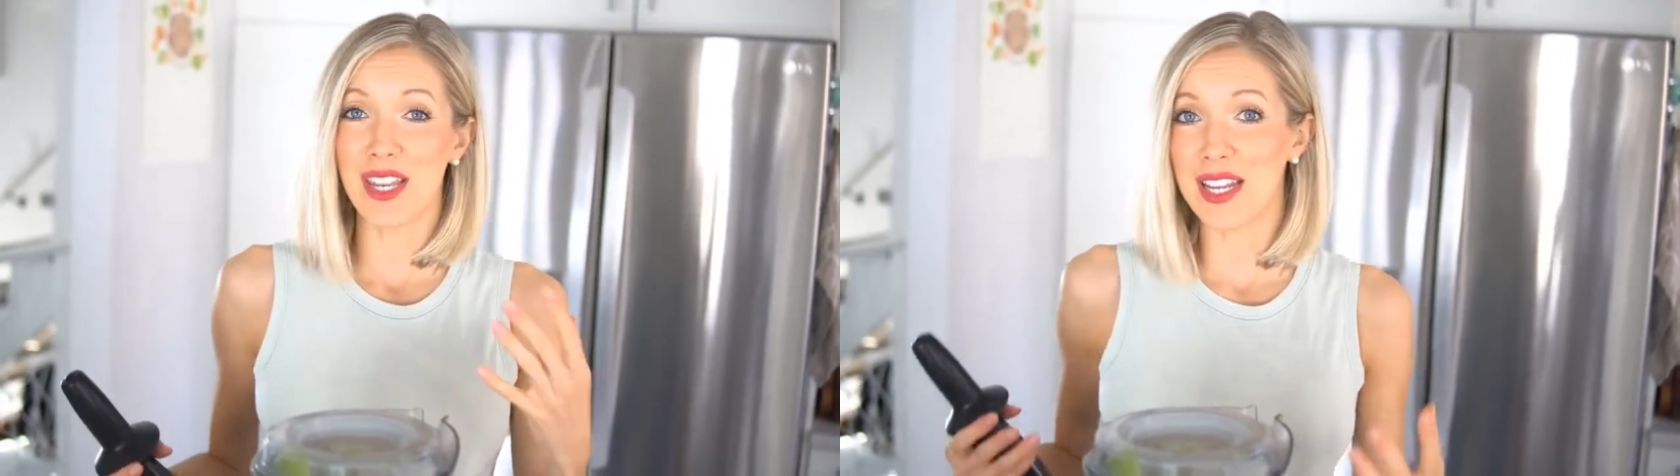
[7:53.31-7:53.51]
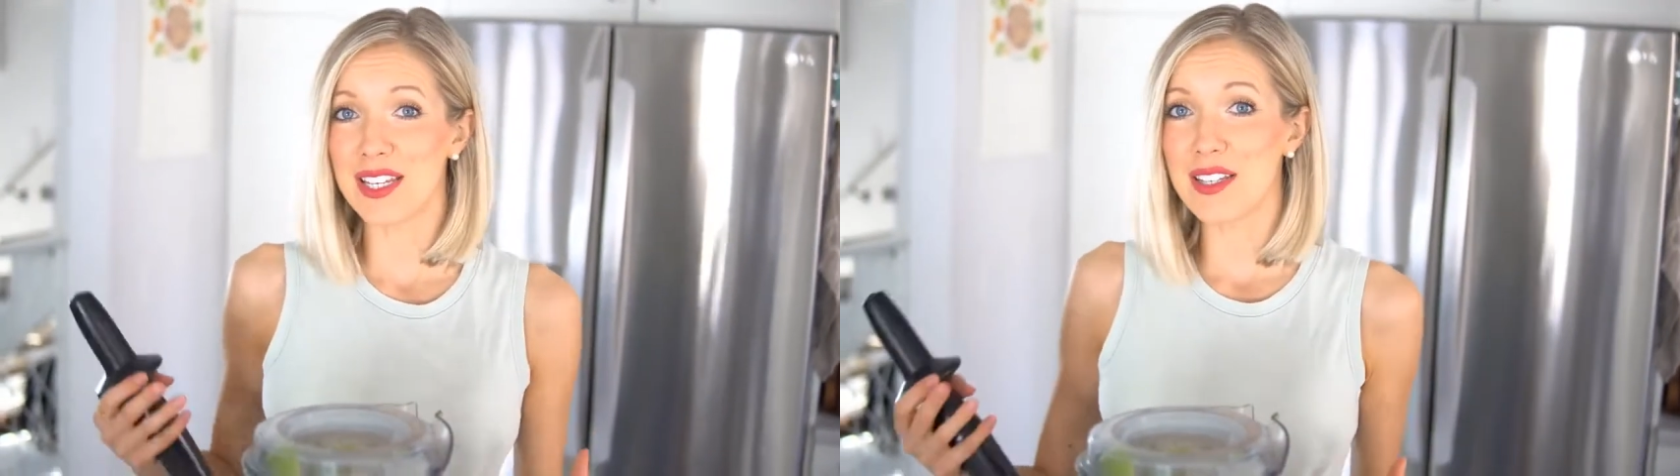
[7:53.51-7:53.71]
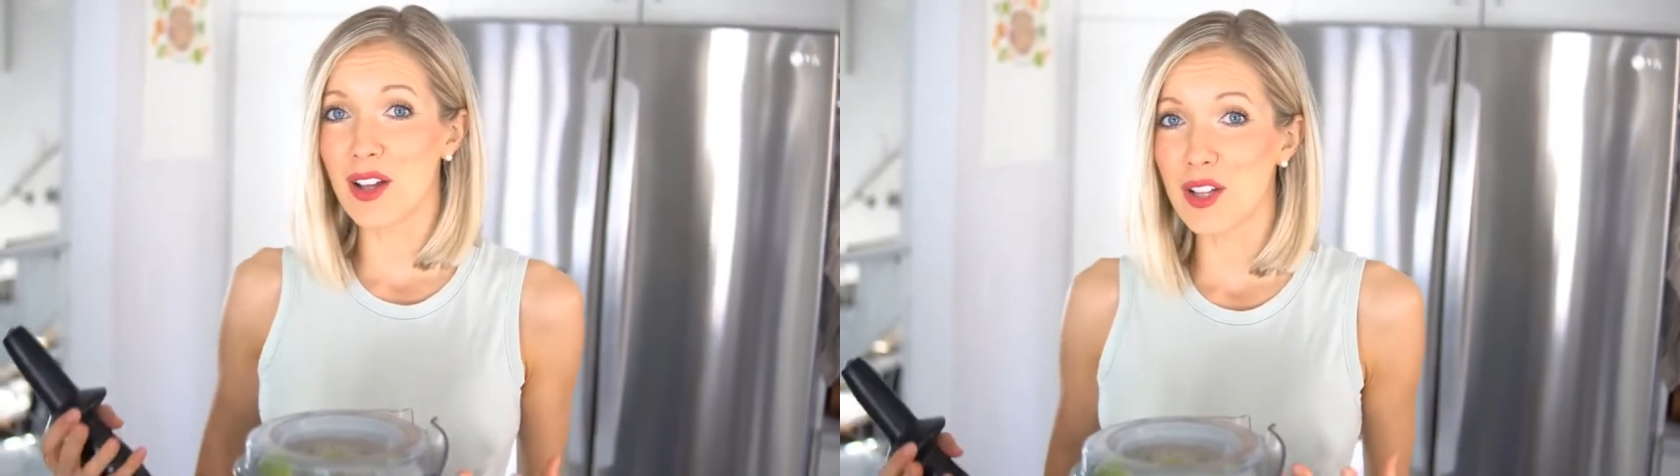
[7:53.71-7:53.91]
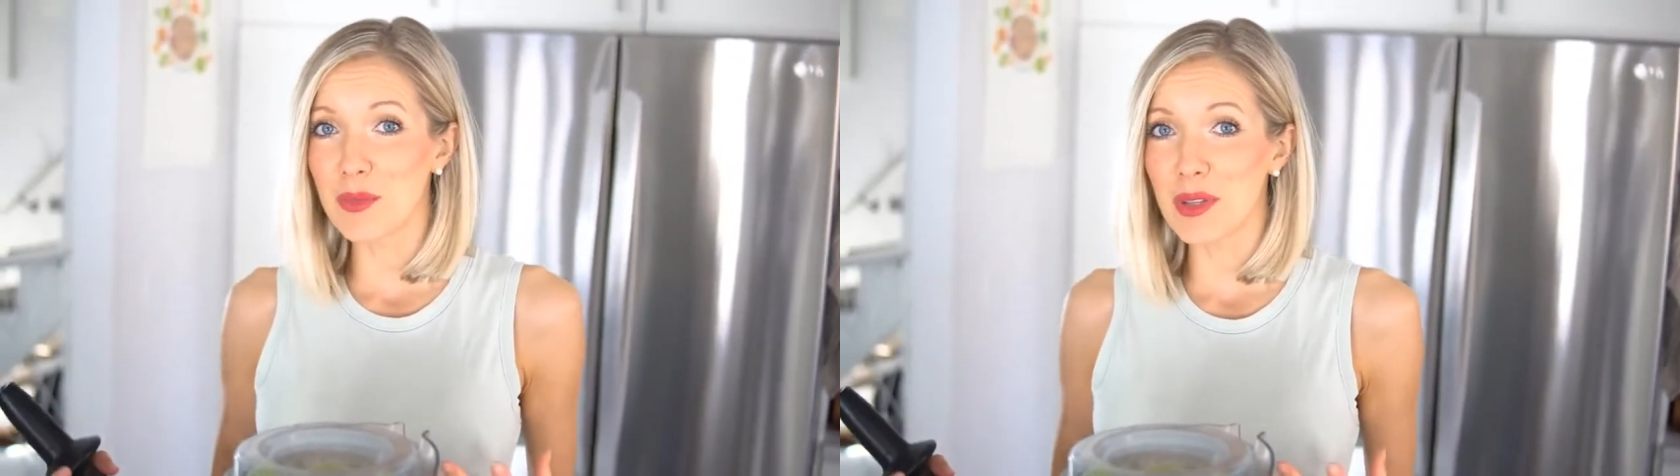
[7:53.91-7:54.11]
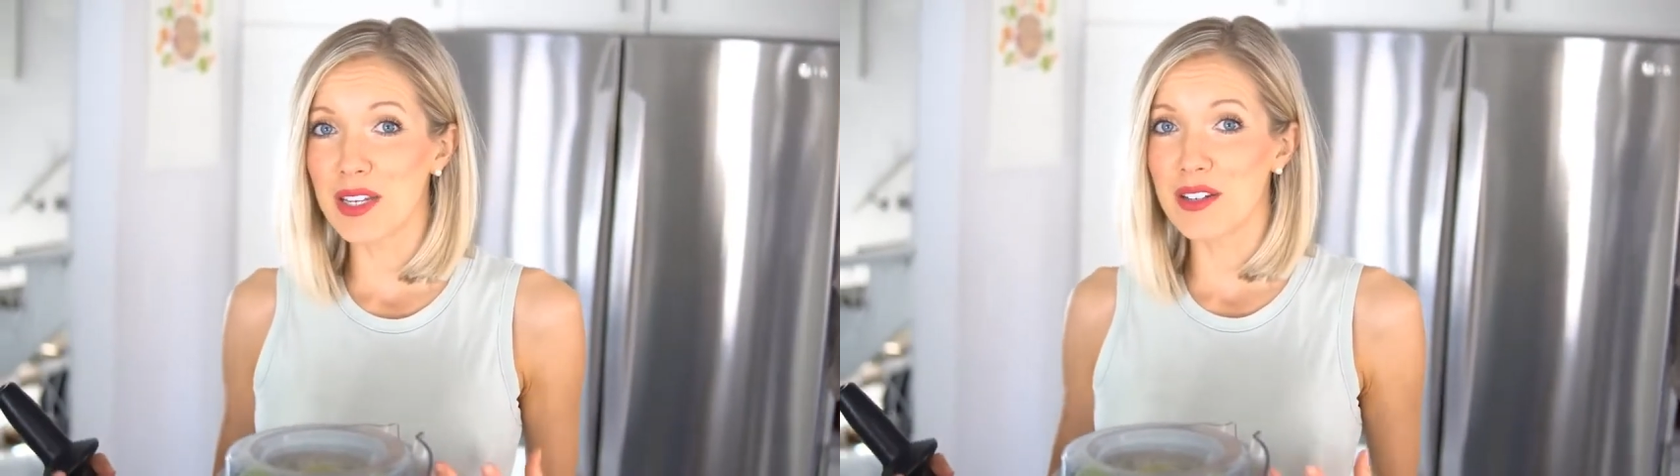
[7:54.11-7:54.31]
$90
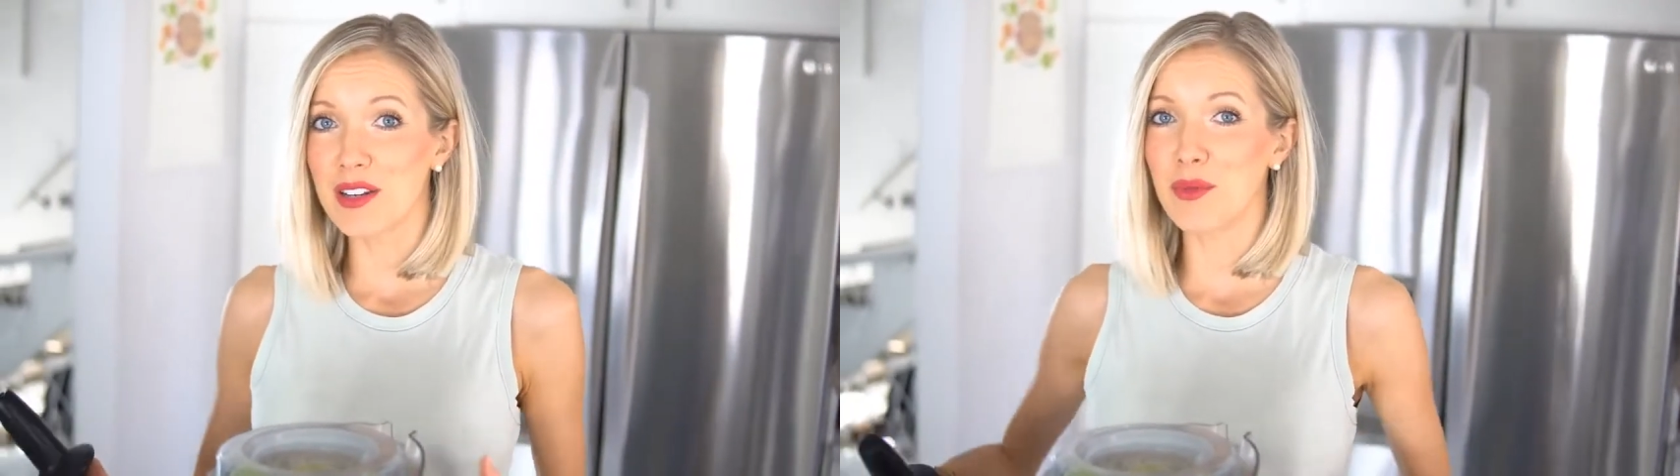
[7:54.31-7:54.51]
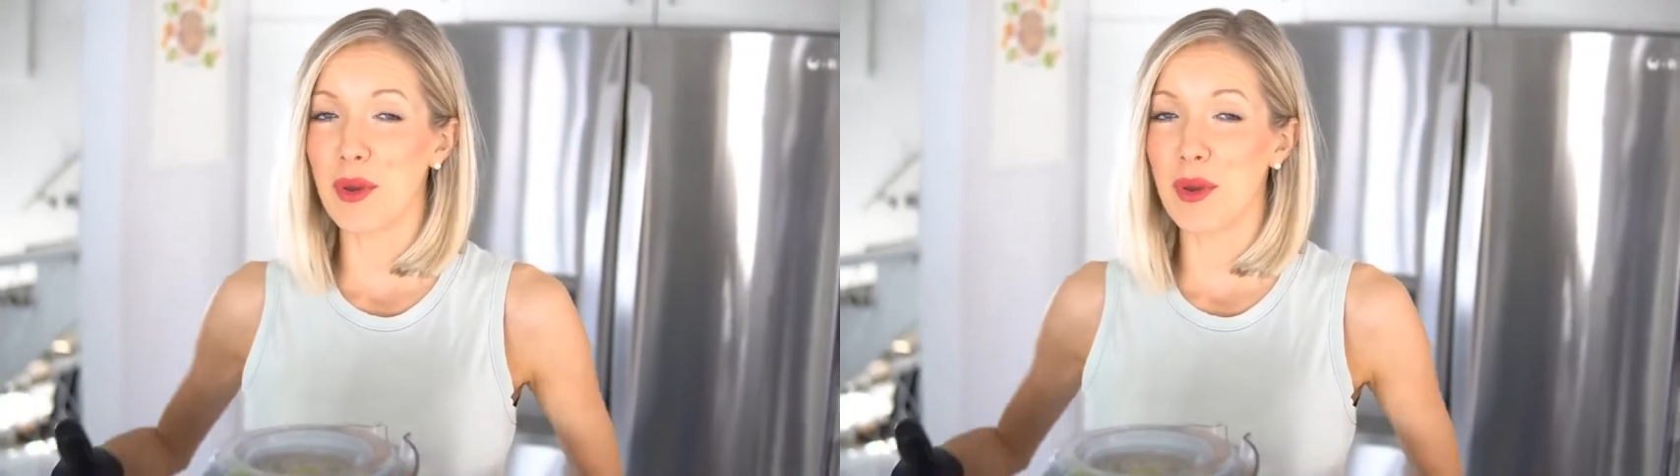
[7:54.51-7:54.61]
blender.